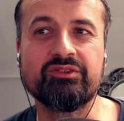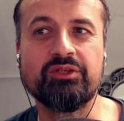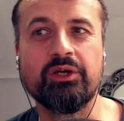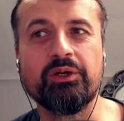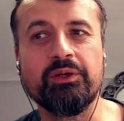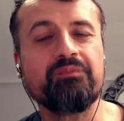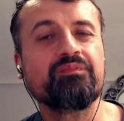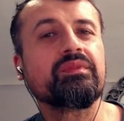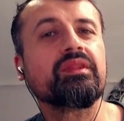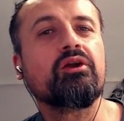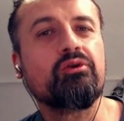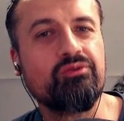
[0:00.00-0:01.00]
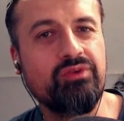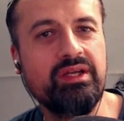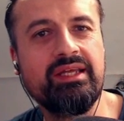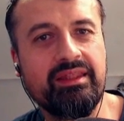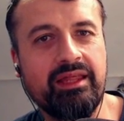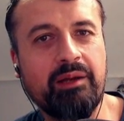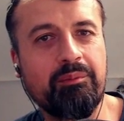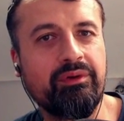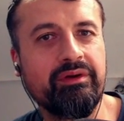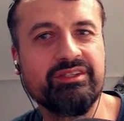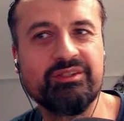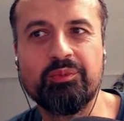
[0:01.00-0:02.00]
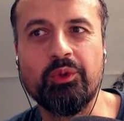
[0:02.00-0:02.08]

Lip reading: So really at that price